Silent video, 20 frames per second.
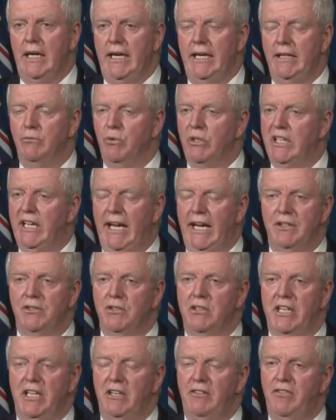and we can't
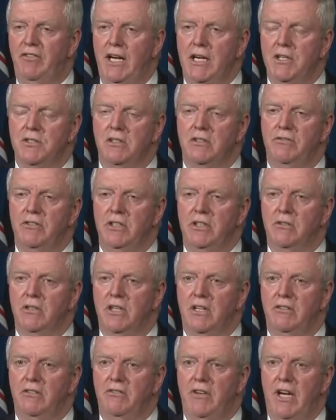do it any faster if we
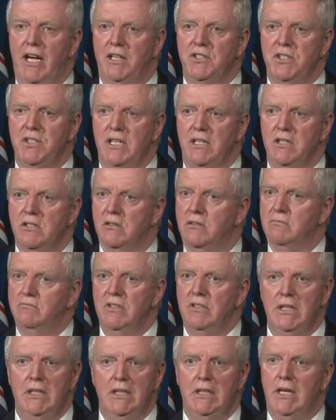don't have the vaccine. So
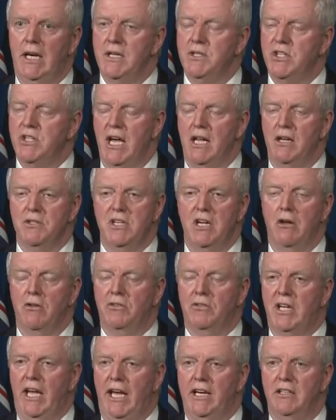I'd challenge
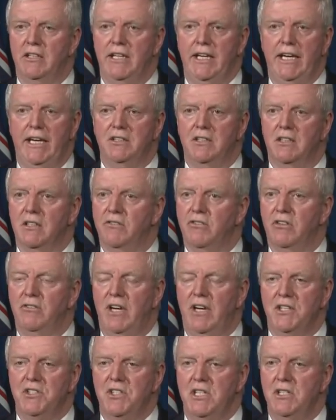Health Canada, hey, deliver
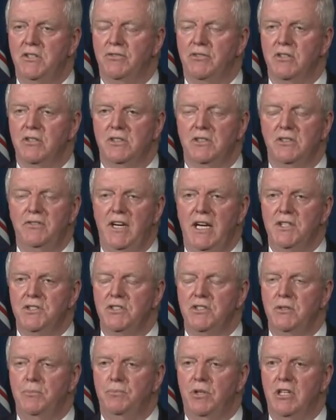vaccines for us as
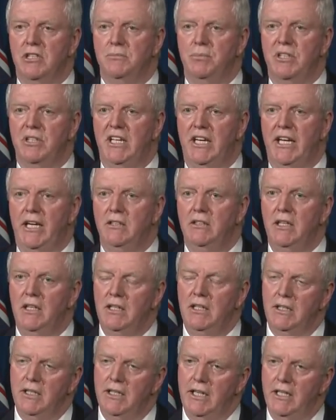fast as you possibly can,
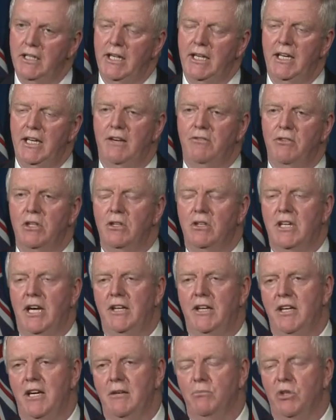and have a look
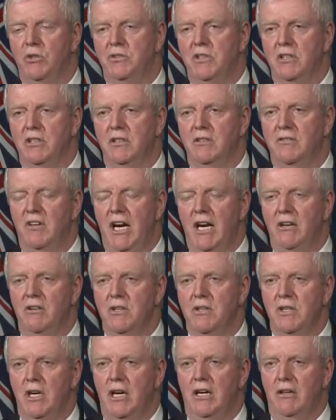at that Moderna
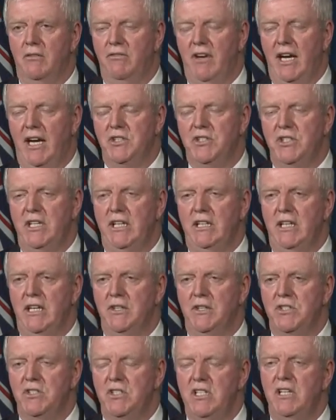virus vaccine
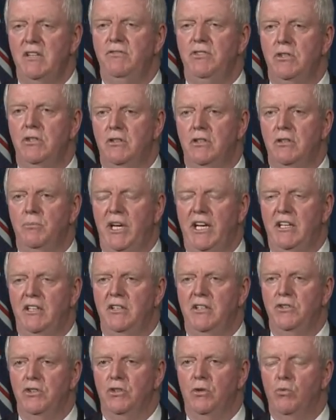and see if you could make
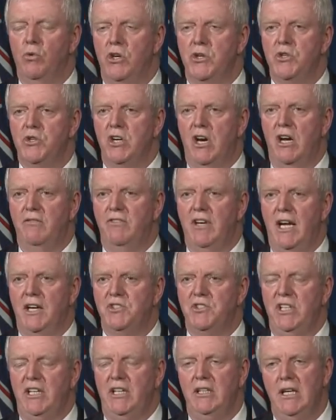it into a one-shot
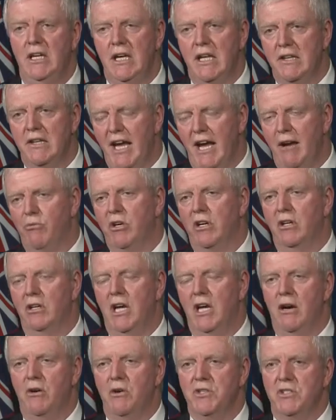vaccine. That would
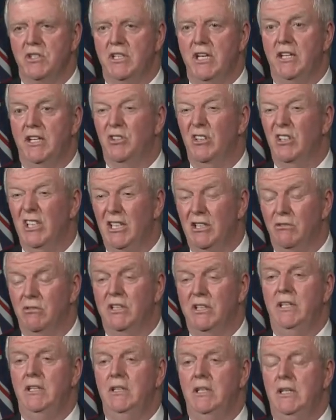allow us to get
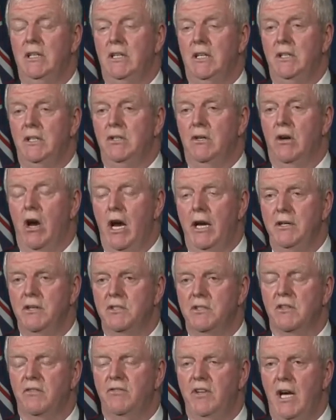literally to
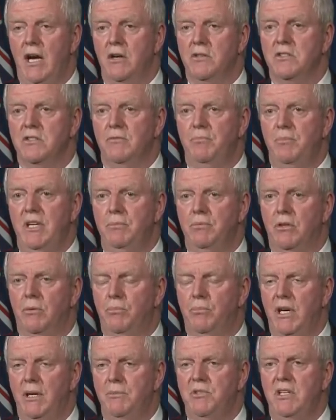hundreds of thousands of
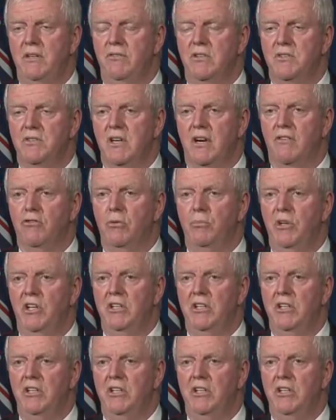people, perhaps even several